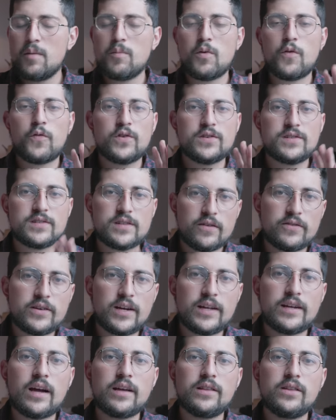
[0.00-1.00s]
But for
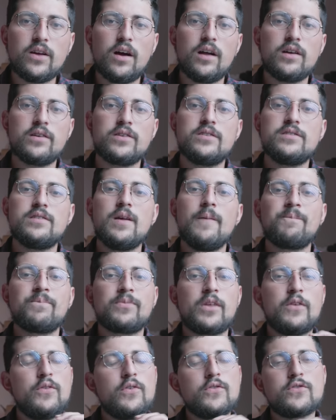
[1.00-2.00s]
$79,
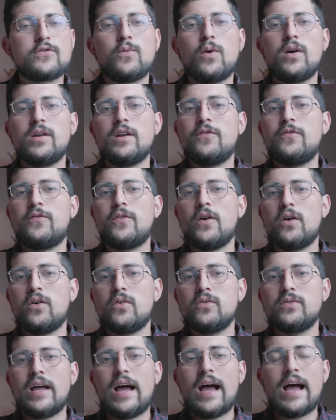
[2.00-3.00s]
if you just want a
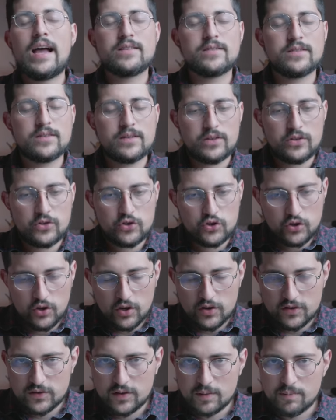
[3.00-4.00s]
phone that has
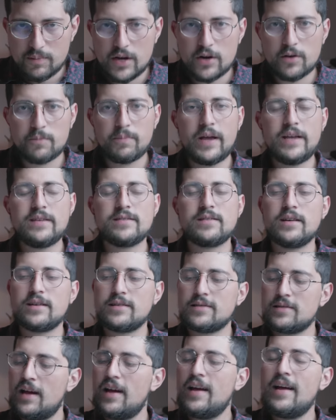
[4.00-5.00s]
just the mere
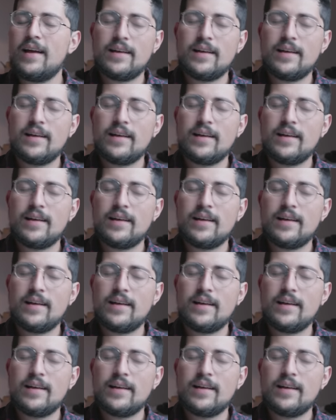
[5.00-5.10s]
basics,